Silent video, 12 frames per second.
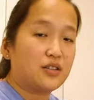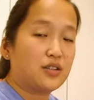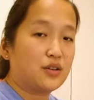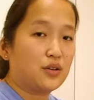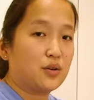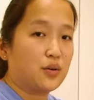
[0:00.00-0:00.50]

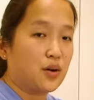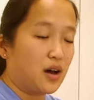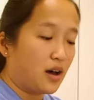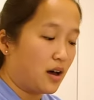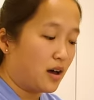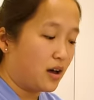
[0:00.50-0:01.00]
to
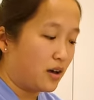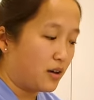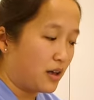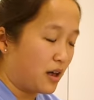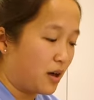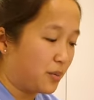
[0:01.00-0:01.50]

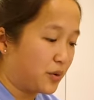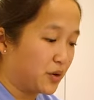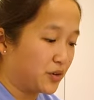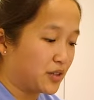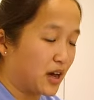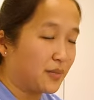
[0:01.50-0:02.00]
help
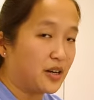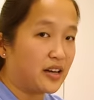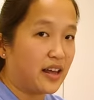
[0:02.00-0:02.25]
your dominant